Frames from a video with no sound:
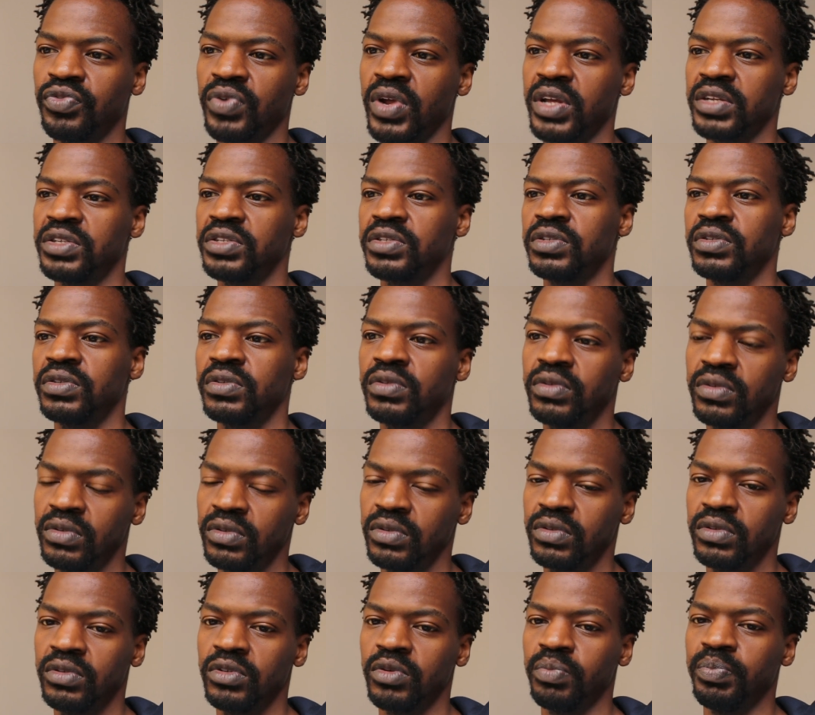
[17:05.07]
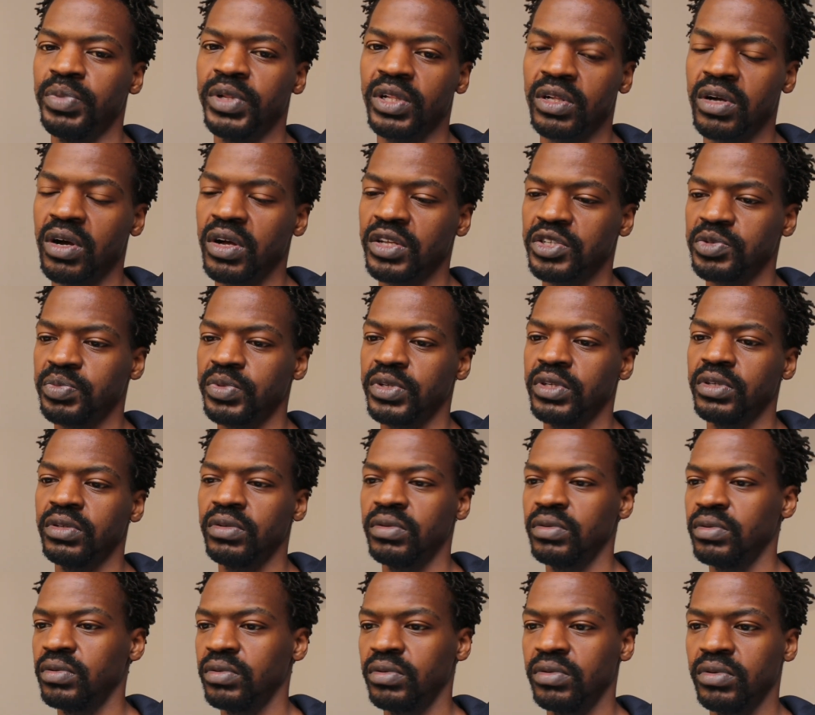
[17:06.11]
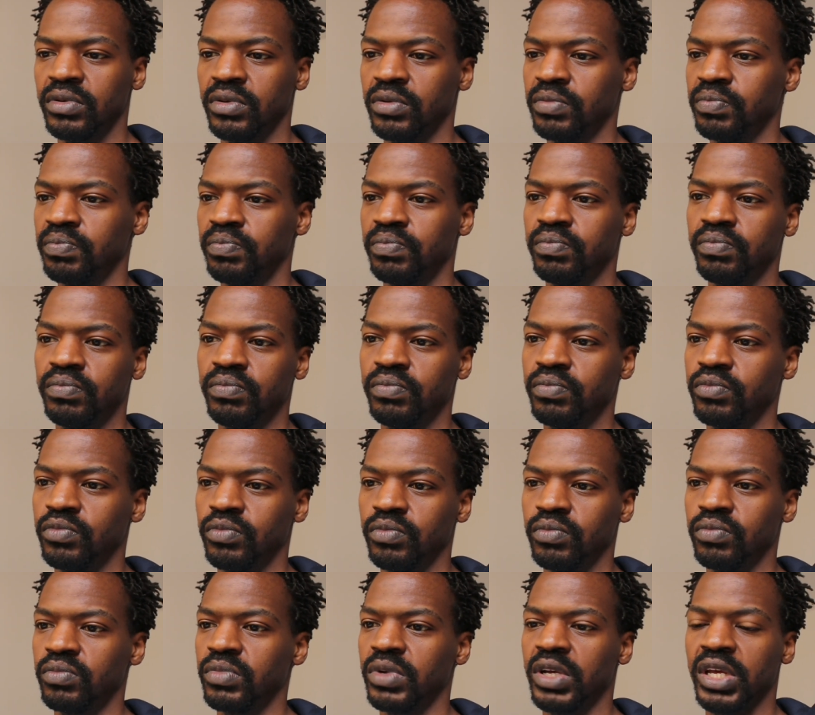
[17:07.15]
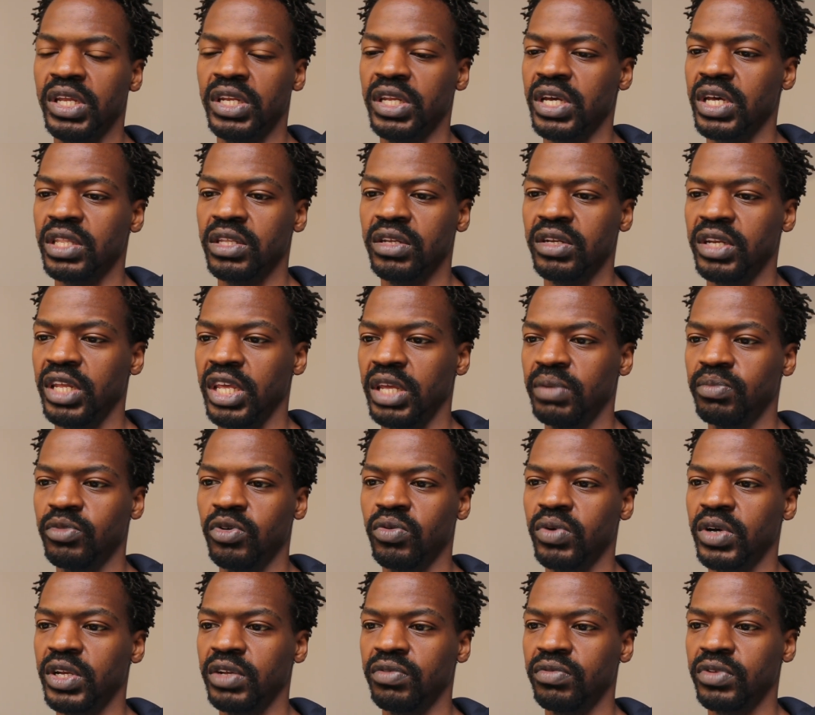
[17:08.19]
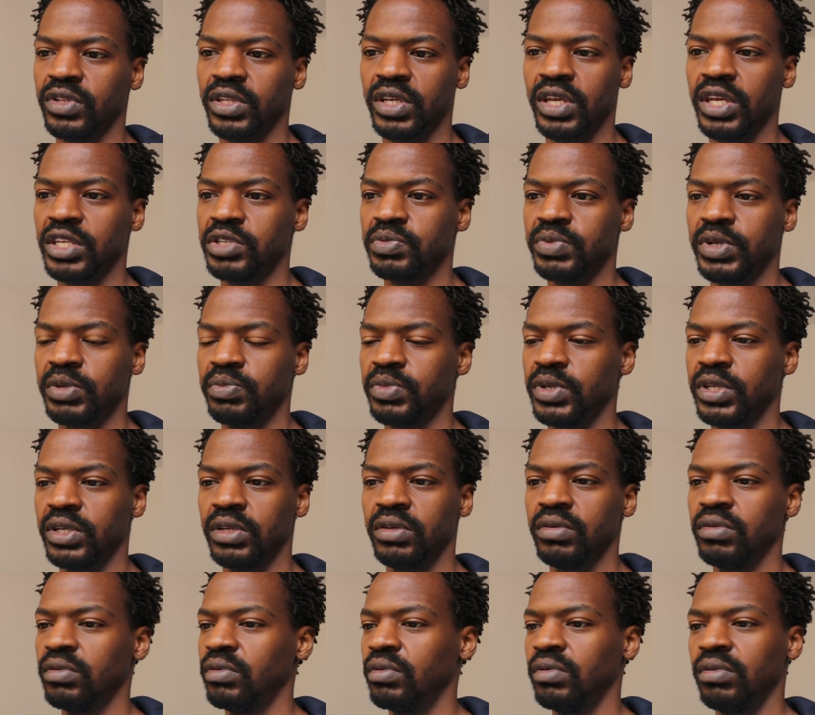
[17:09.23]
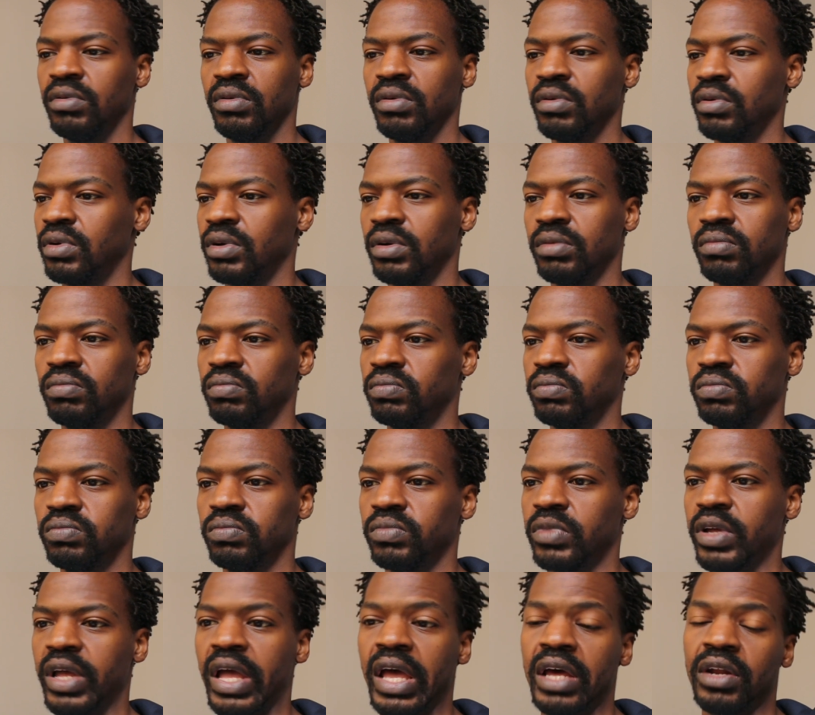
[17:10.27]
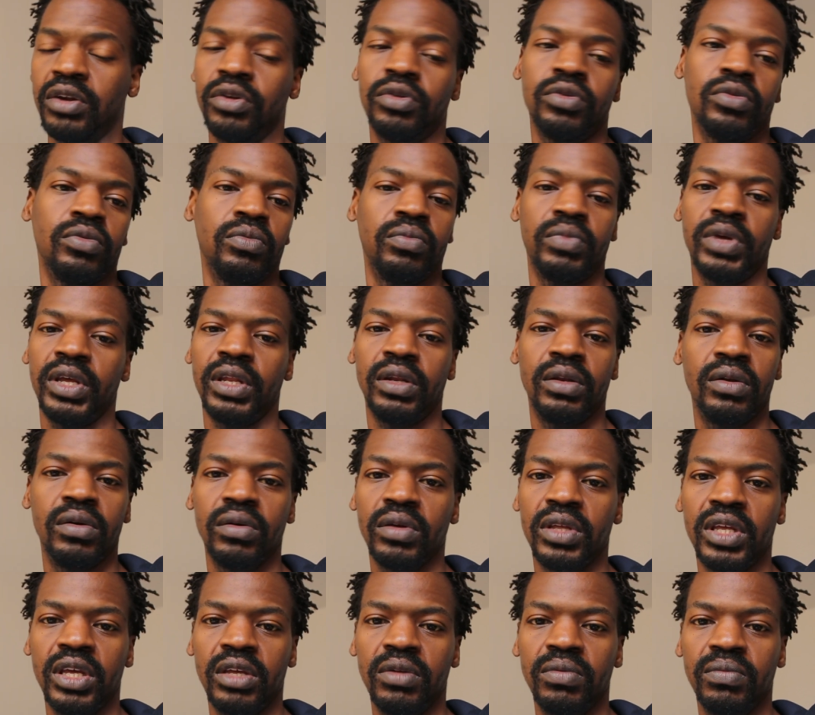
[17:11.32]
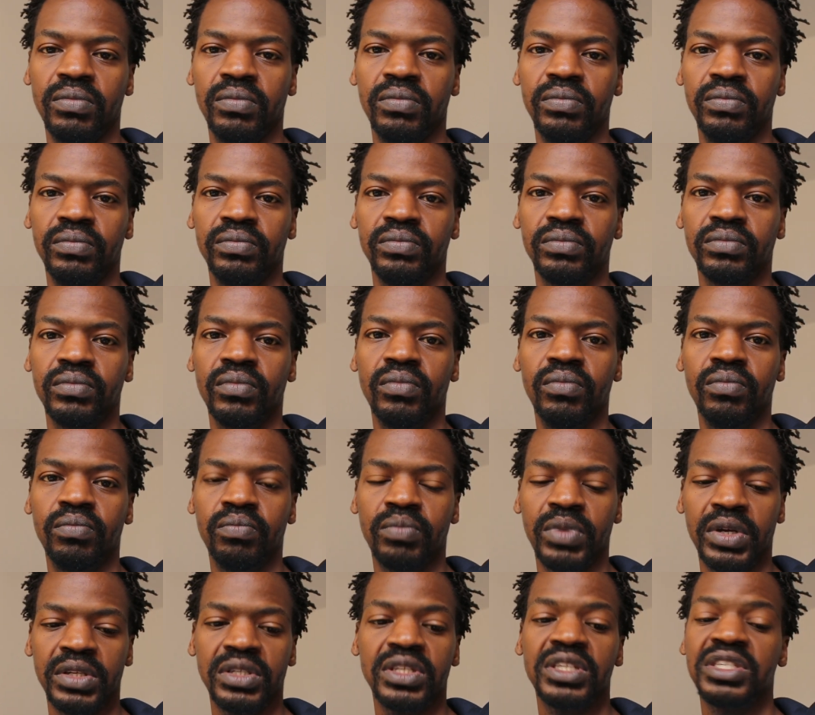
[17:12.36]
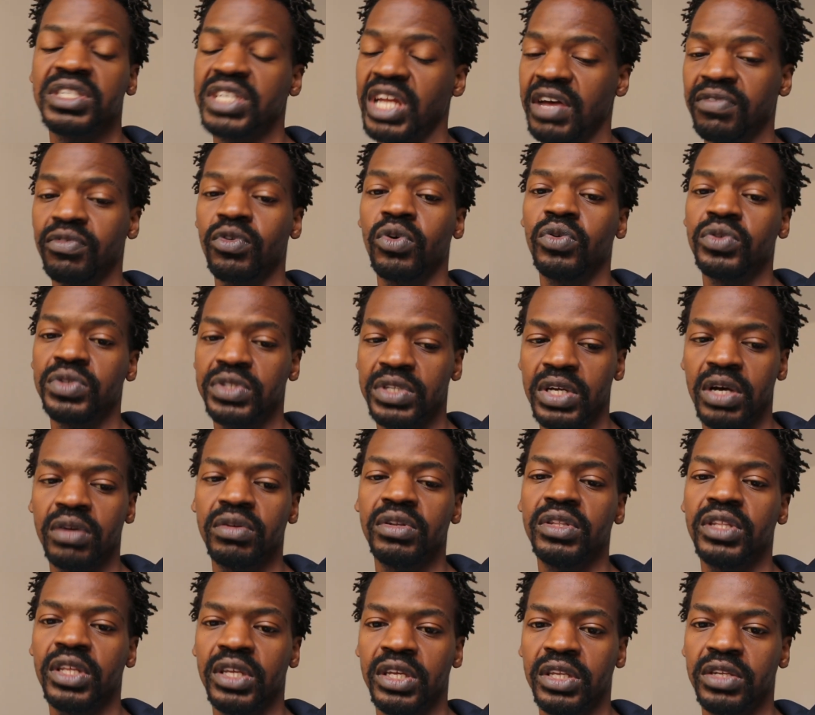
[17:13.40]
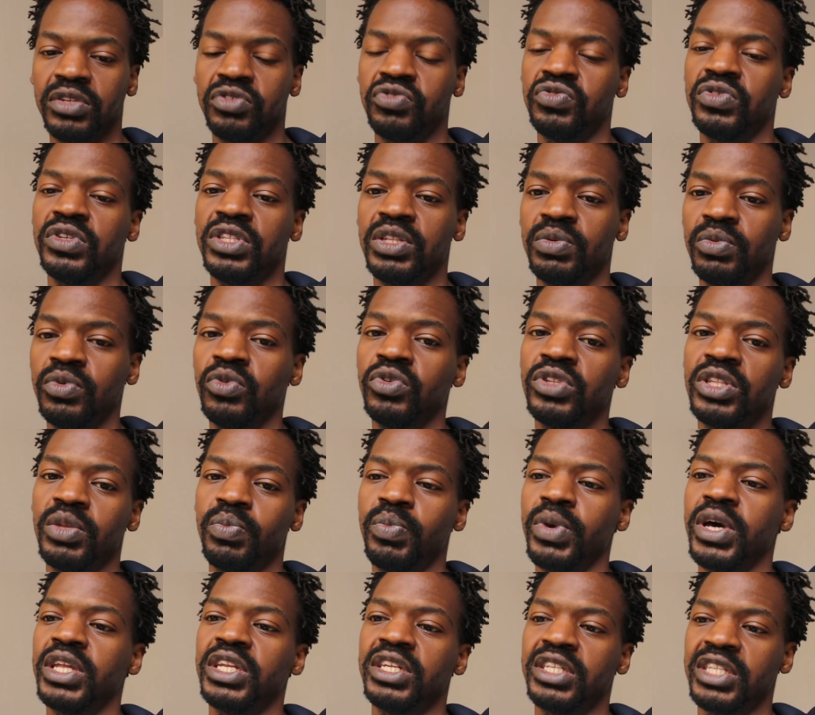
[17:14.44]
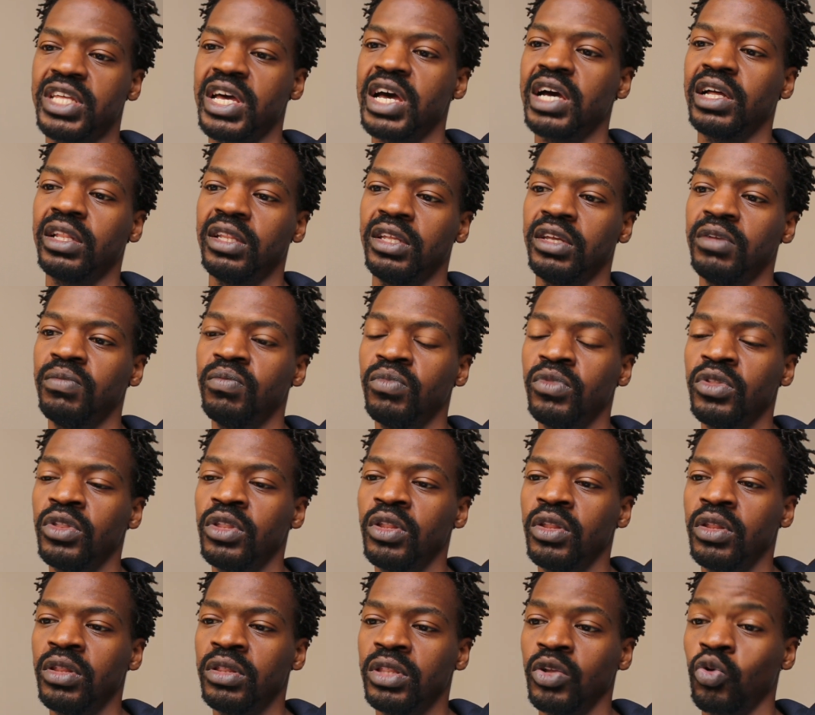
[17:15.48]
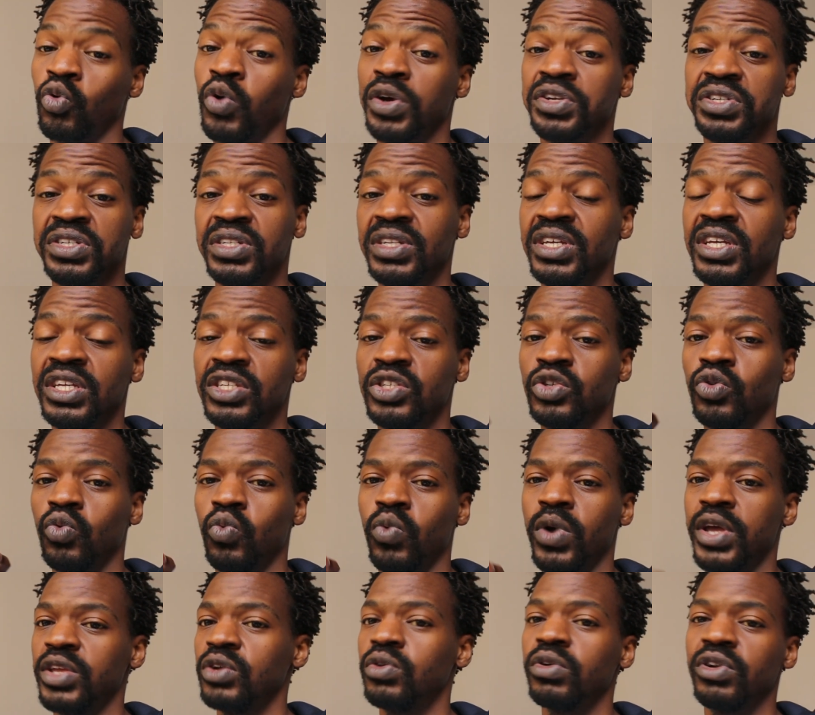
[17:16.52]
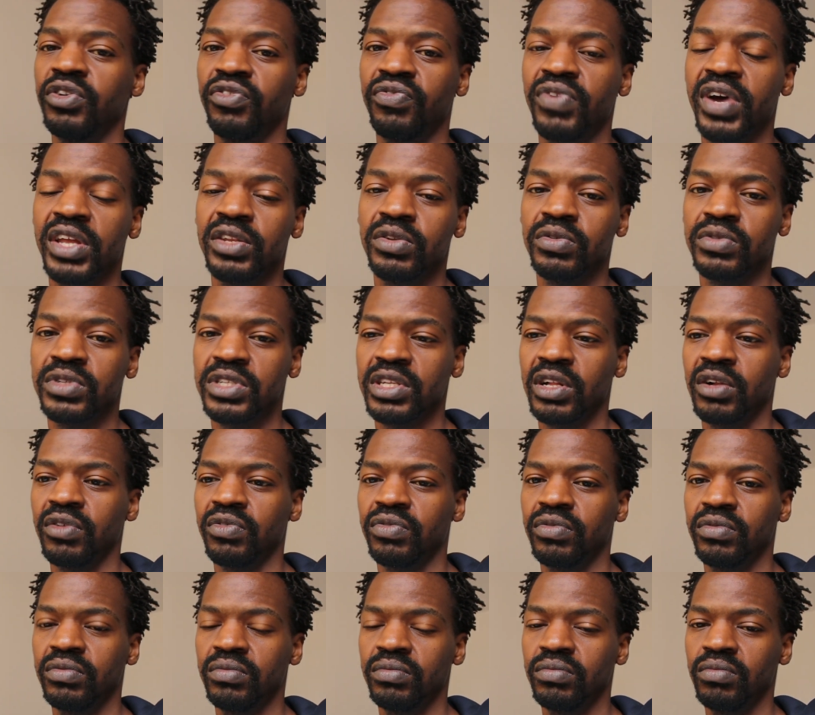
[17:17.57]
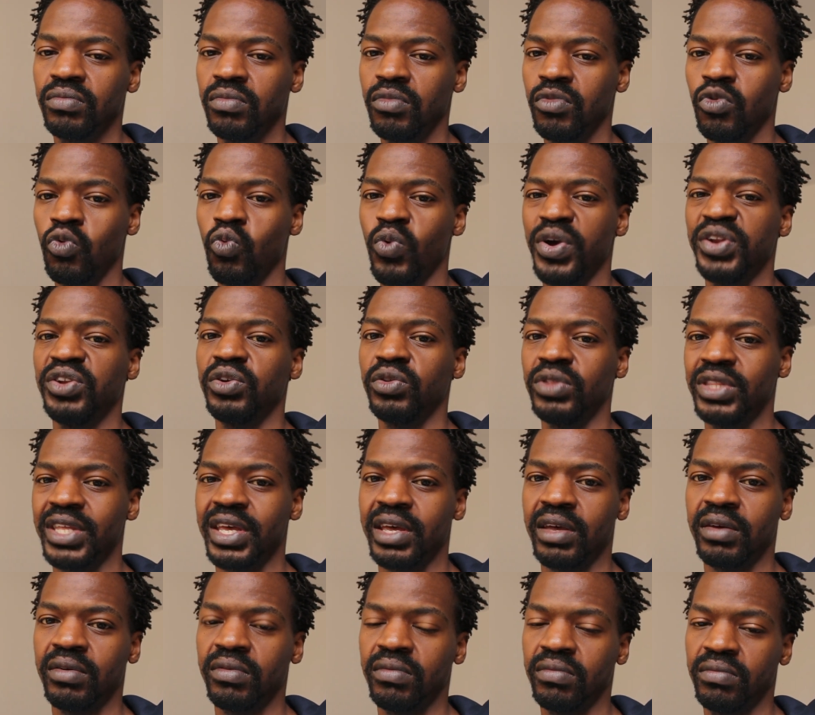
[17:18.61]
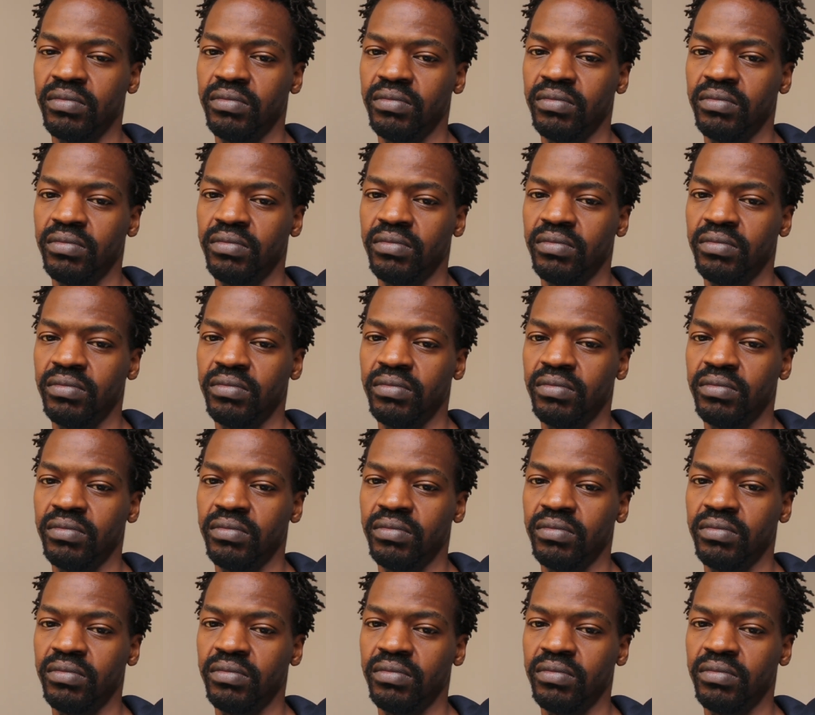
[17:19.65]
fresh, you're Bill Cosby, you're any other name or whatever the case may be, I don't know man, okay. But stuff goes down in the industry, the good, the bad, and the ugly. The question is where you're going to find yourself when you're there.